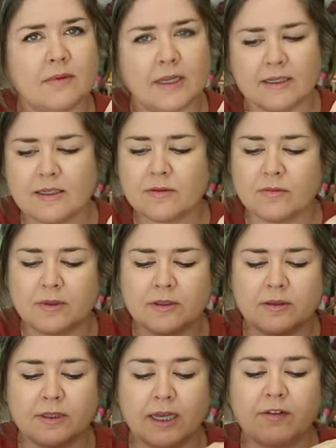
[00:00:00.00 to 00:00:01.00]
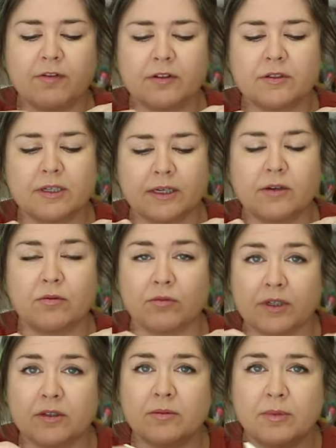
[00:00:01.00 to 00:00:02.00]
That's a real, that feels like a
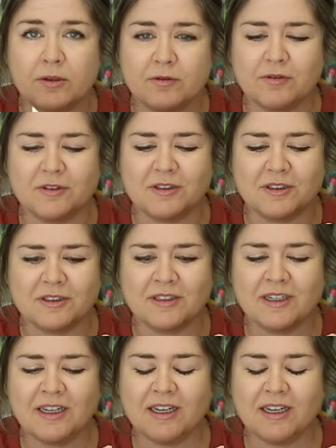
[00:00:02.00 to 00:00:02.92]
real bone folder.